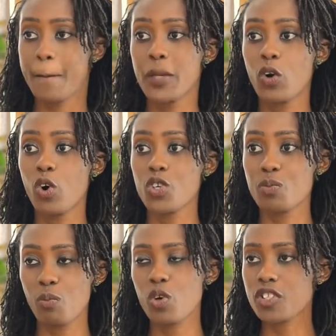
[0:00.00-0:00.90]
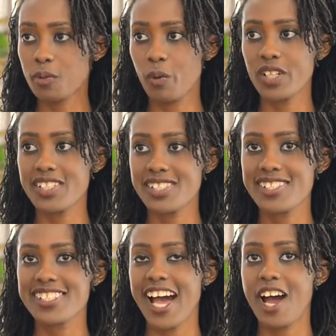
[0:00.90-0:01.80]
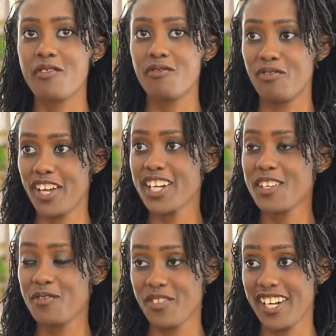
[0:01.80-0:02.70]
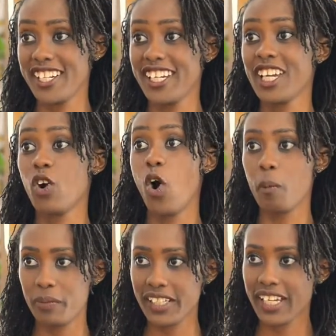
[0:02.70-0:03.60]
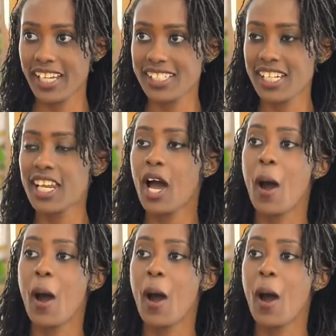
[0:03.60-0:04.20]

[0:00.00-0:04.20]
because most policies are very, very complicated.